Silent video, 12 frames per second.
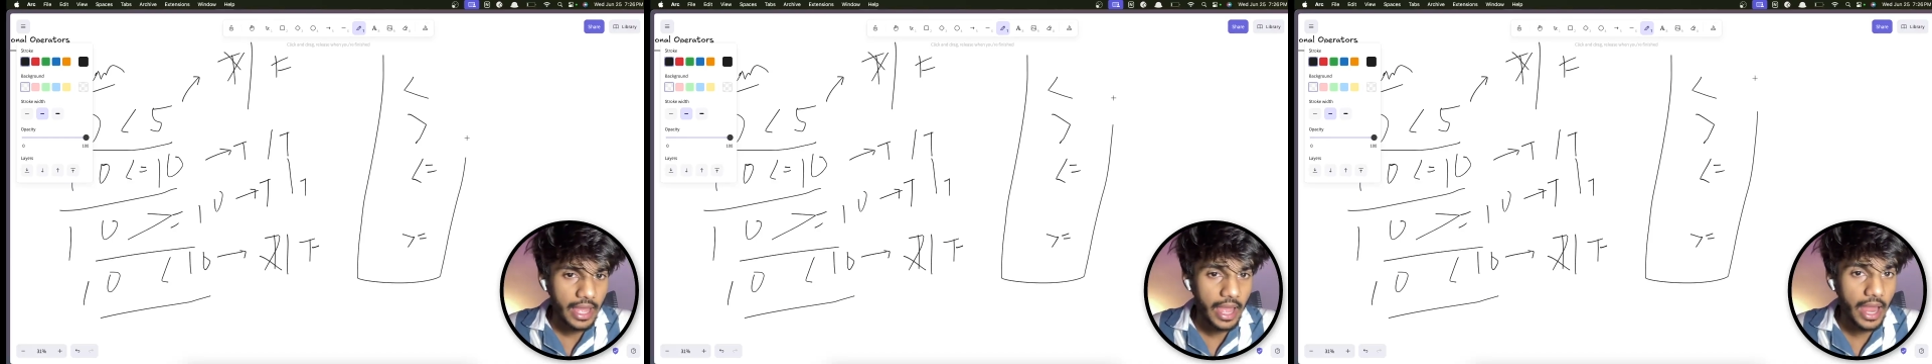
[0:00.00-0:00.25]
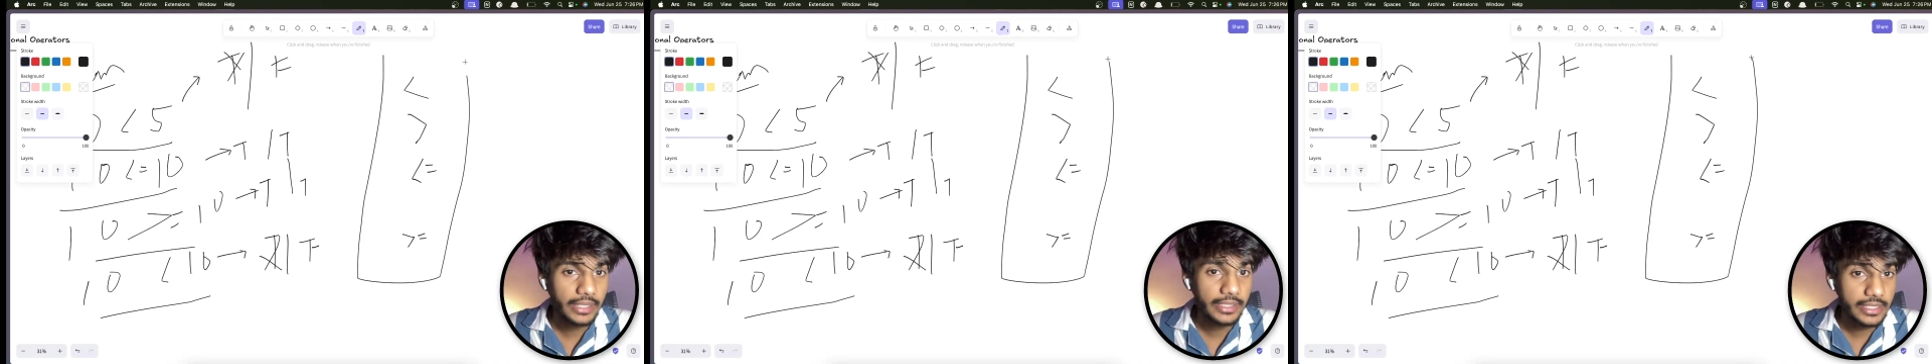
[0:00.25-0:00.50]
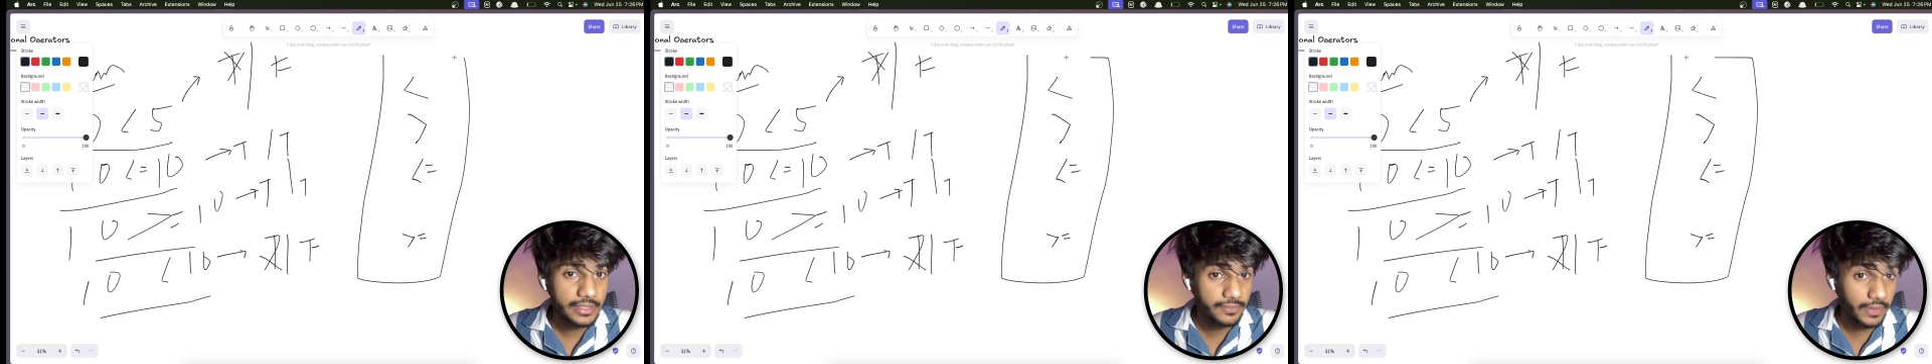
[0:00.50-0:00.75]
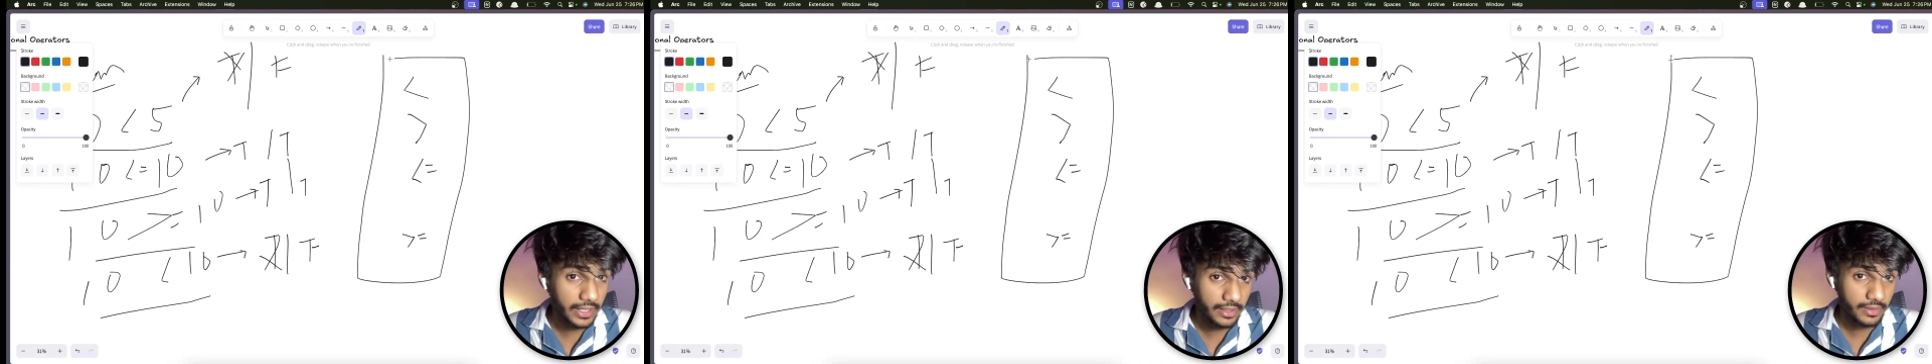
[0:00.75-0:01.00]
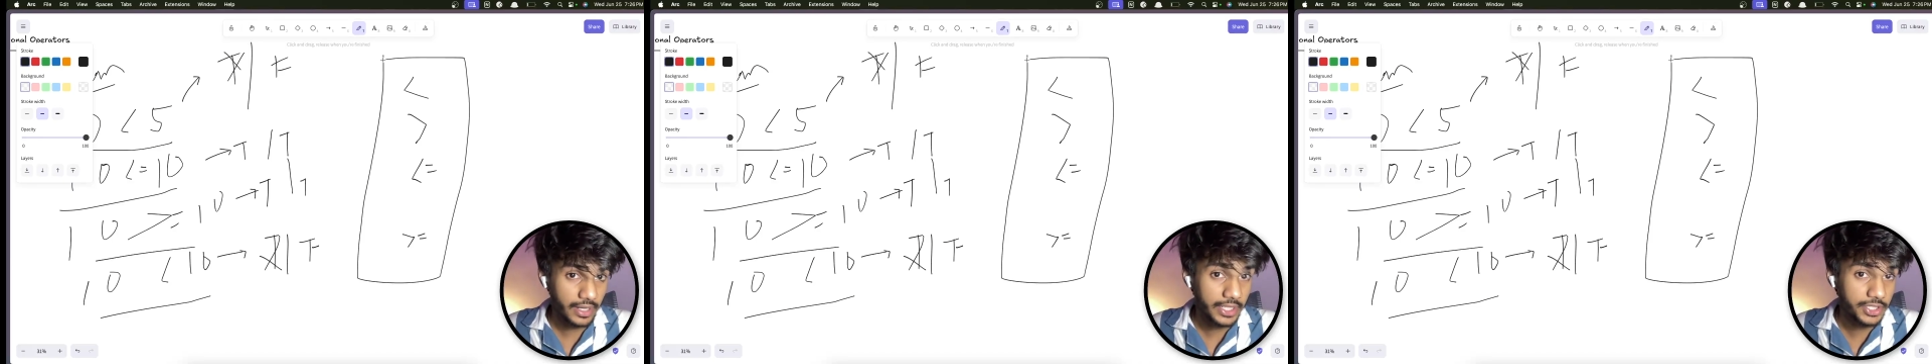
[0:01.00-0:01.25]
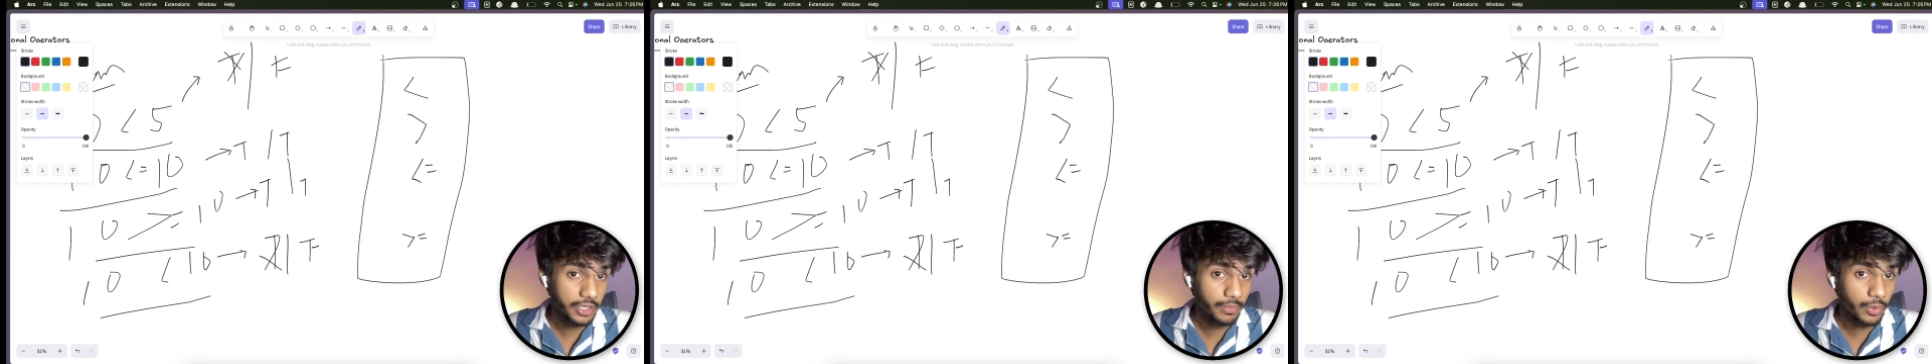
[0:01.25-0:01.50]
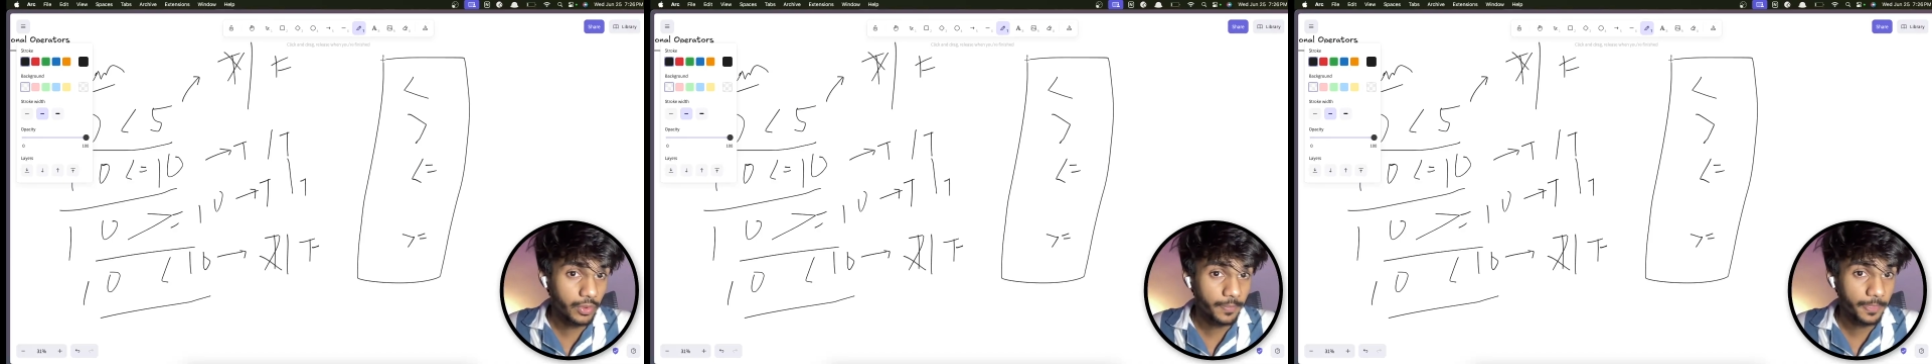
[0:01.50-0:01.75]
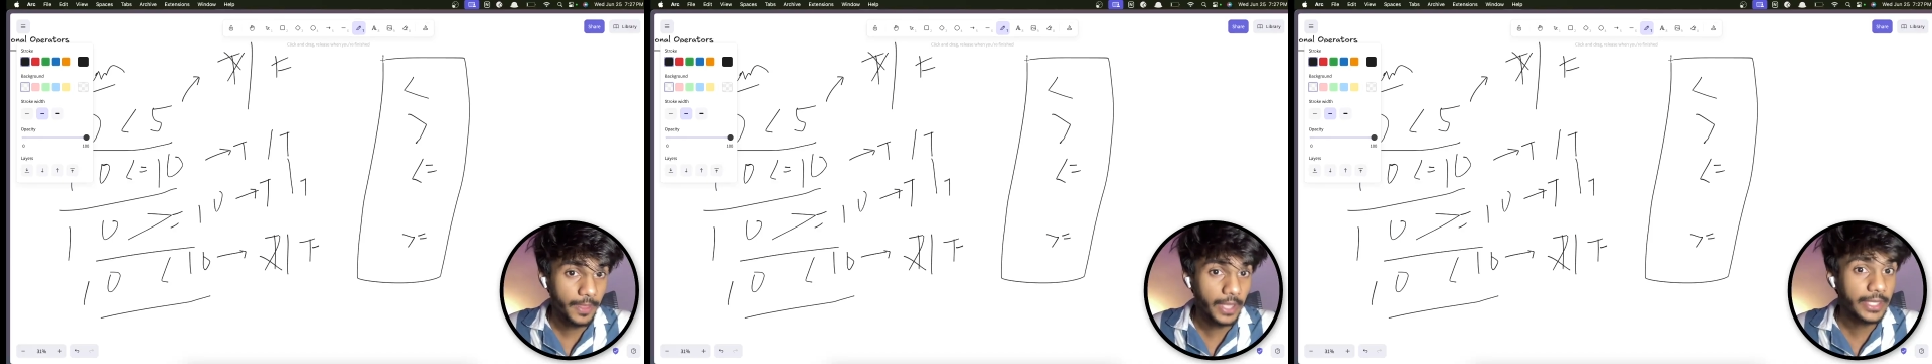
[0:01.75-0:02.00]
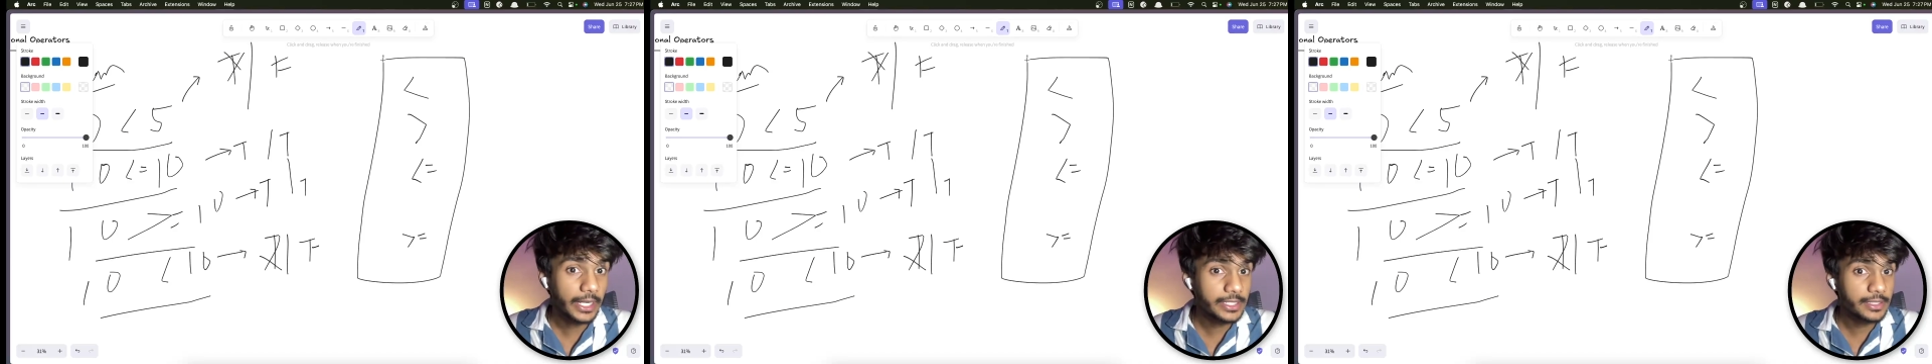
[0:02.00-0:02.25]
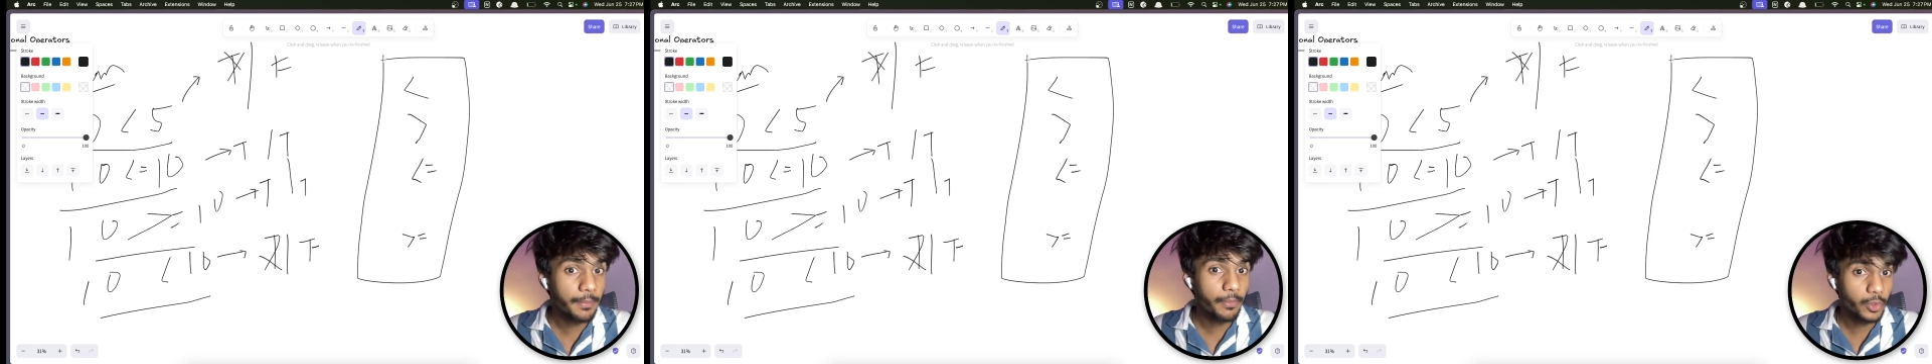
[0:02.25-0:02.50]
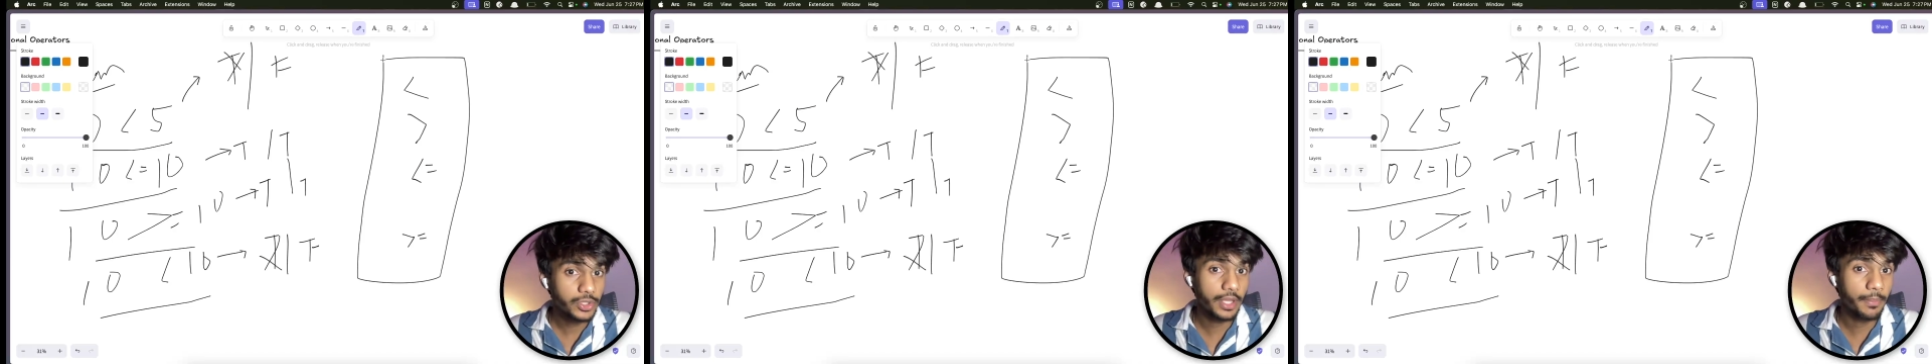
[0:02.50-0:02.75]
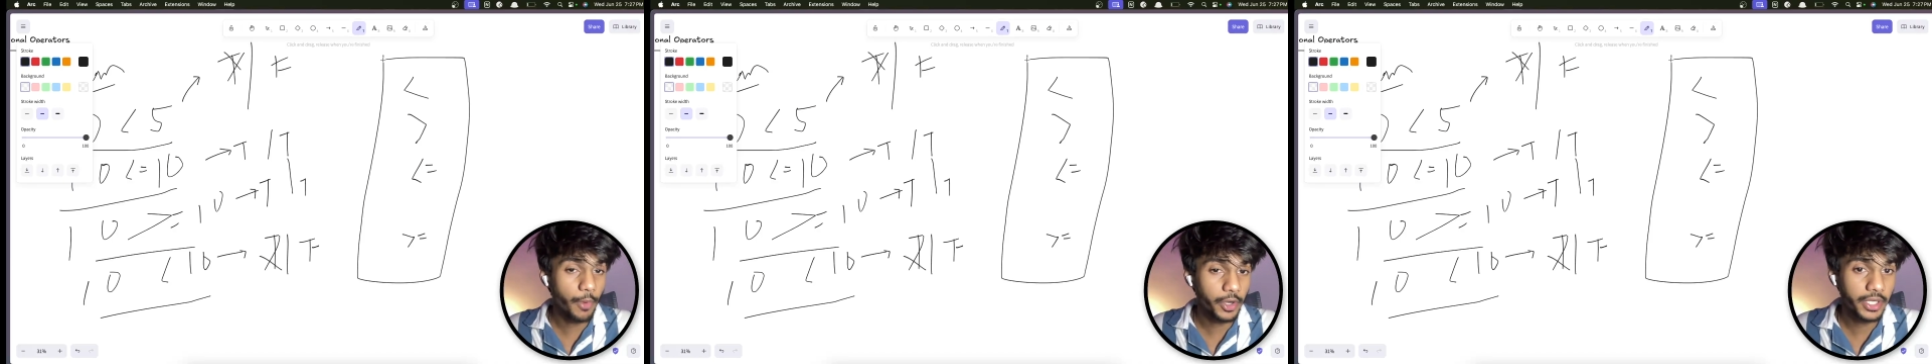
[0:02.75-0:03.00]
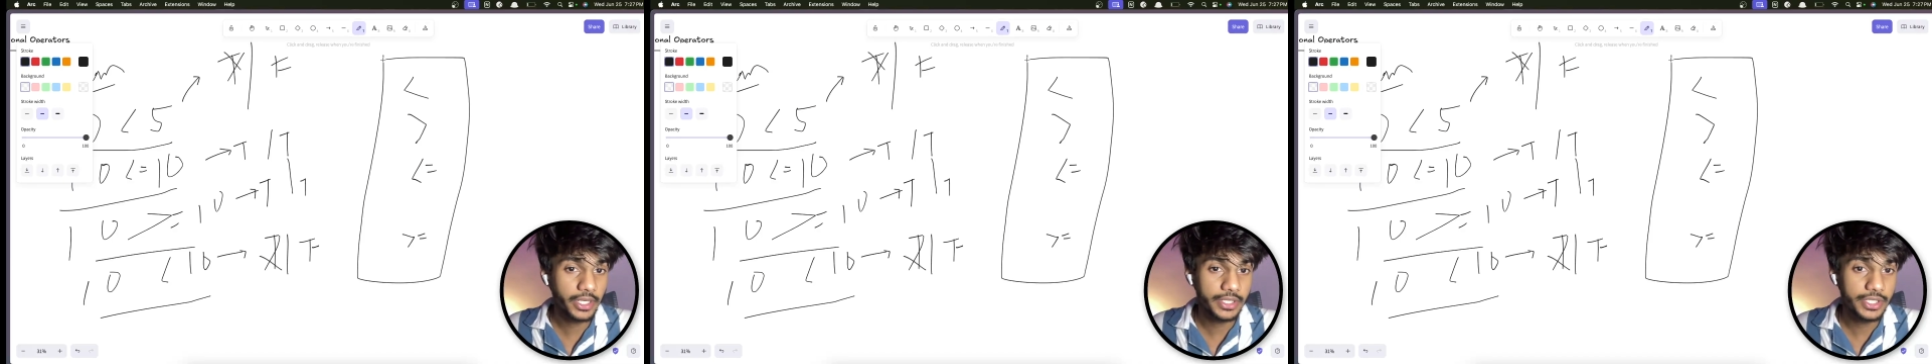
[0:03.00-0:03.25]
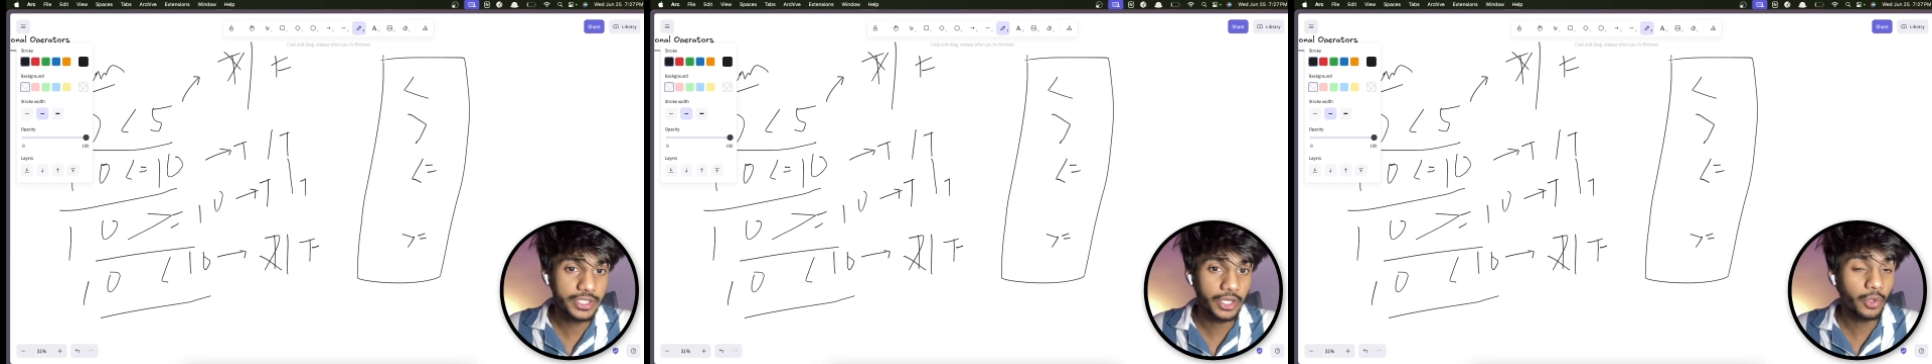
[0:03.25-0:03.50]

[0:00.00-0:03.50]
And there is one condition more, and that is the most important condition.